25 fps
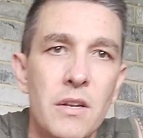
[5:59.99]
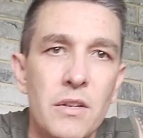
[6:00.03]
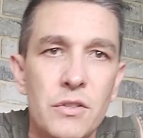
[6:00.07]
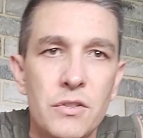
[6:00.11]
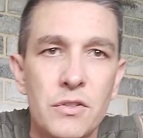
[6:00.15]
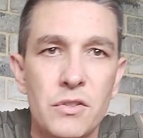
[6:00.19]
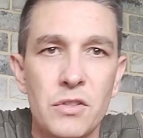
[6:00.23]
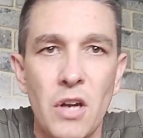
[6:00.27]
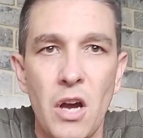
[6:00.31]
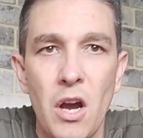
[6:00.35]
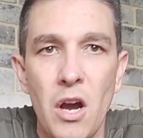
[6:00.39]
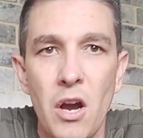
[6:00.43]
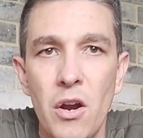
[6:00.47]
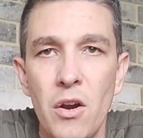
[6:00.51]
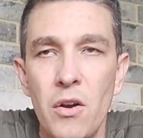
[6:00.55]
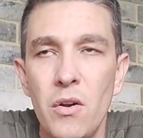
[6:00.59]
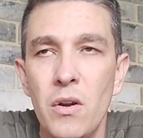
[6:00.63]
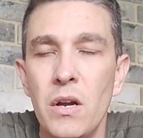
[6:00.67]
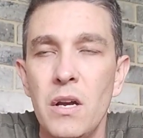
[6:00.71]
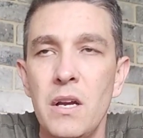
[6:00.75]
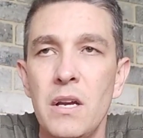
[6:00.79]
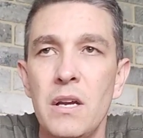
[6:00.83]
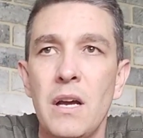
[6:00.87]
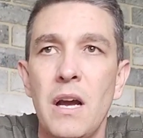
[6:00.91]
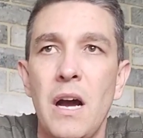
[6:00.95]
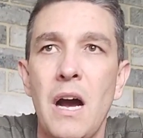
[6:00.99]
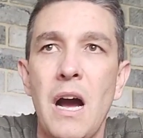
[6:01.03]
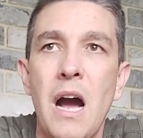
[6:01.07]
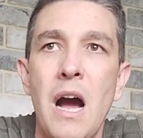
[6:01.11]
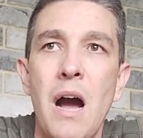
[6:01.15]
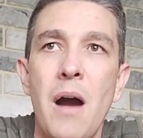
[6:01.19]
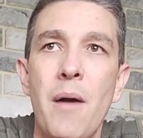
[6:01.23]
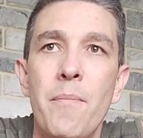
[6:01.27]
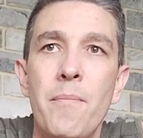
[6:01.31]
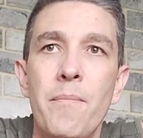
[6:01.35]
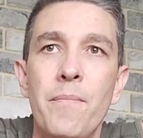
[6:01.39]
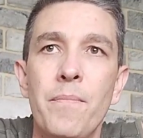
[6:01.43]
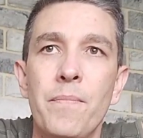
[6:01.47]
So,
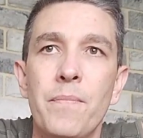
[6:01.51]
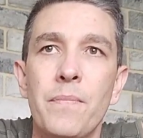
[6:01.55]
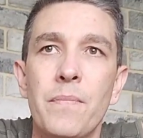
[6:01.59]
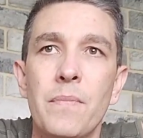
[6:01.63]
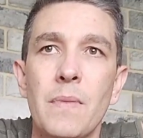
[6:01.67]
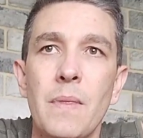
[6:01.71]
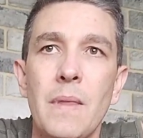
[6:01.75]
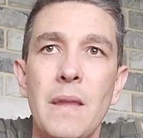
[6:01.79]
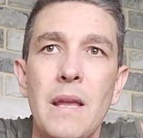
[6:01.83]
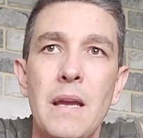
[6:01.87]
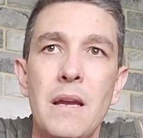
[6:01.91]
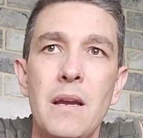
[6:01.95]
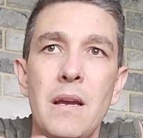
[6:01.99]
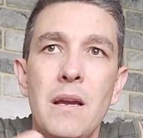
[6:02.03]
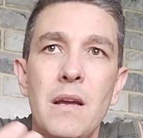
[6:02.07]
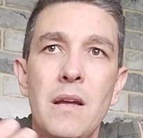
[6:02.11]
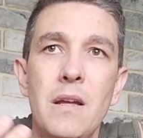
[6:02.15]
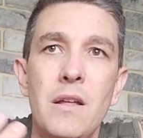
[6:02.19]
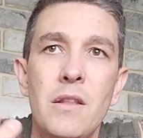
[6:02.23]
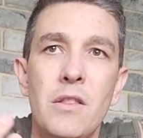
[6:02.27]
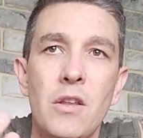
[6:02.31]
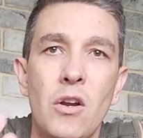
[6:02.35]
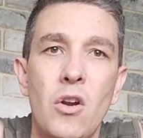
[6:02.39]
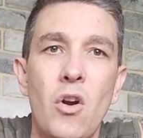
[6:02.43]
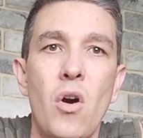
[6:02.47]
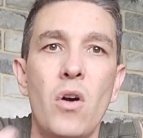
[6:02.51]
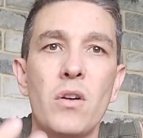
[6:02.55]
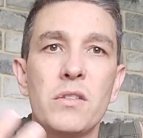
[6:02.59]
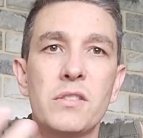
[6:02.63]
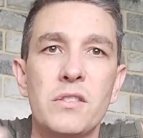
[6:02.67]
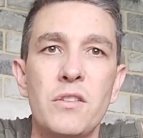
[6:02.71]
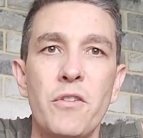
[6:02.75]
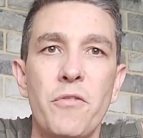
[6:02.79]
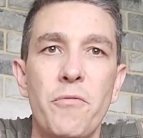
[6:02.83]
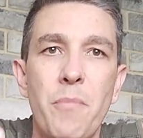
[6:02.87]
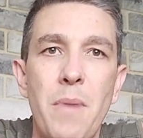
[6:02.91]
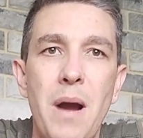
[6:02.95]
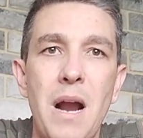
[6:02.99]
um, the
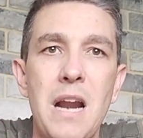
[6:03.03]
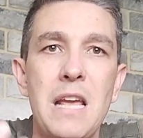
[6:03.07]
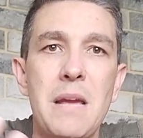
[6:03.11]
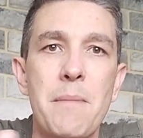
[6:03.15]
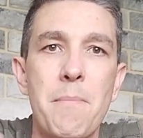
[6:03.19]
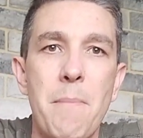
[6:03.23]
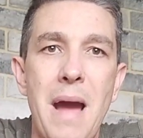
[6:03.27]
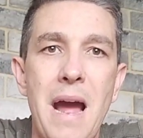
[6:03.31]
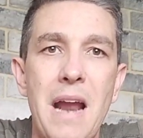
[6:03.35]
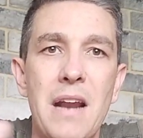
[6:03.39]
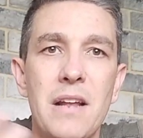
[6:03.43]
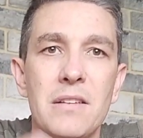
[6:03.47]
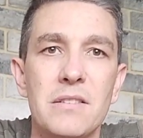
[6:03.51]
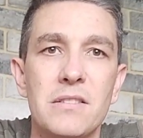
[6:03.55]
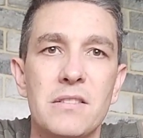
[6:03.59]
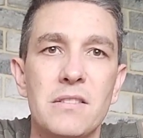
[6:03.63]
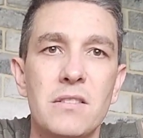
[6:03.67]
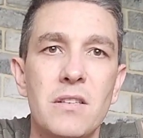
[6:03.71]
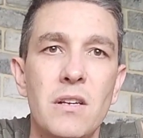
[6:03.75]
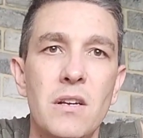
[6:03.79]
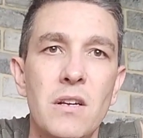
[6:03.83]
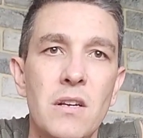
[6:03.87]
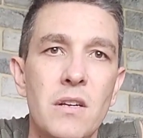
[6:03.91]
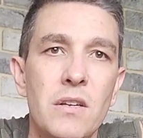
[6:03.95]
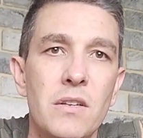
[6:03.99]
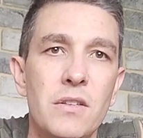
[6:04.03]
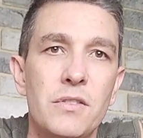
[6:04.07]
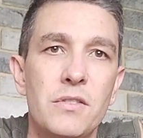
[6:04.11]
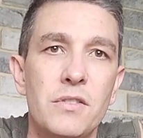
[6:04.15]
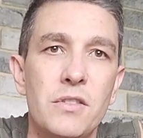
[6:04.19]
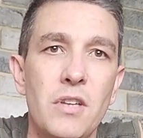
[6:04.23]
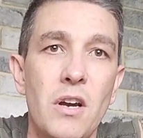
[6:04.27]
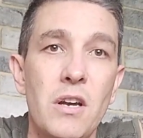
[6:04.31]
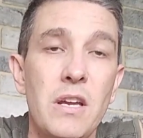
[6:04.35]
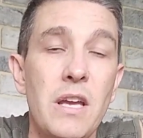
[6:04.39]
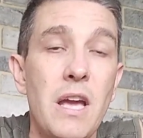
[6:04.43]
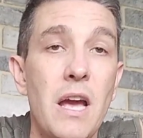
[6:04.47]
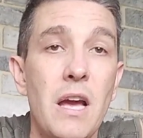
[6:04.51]
cost of money matters.
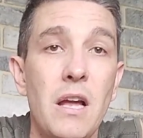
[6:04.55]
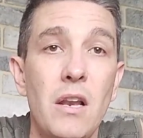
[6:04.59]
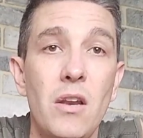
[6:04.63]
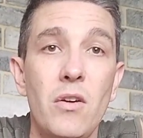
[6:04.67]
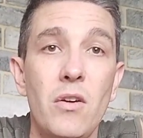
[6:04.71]
So yeah,